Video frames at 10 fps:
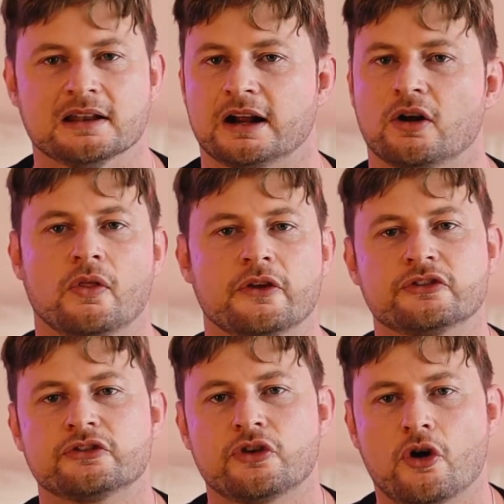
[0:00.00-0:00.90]
Like,
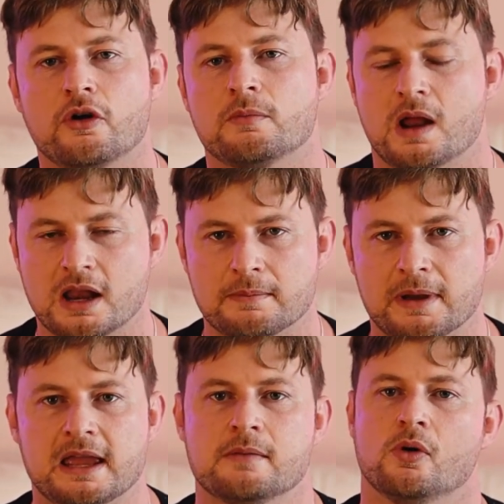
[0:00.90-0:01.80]
there's so many
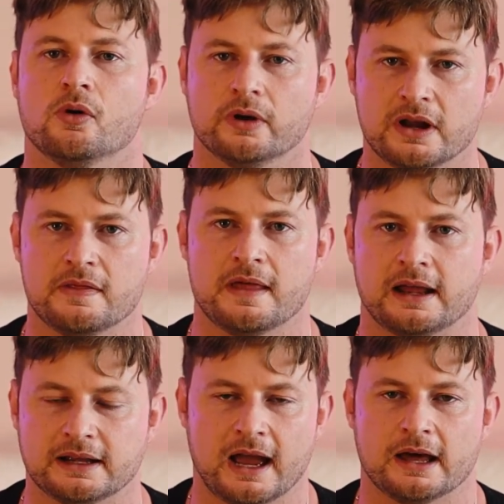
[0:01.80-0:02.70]
people in
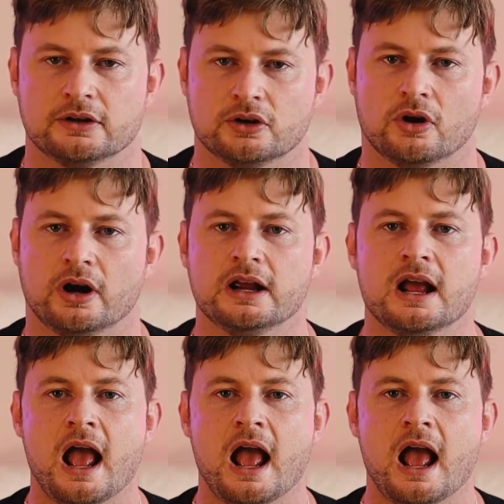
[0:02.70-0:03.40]
that category,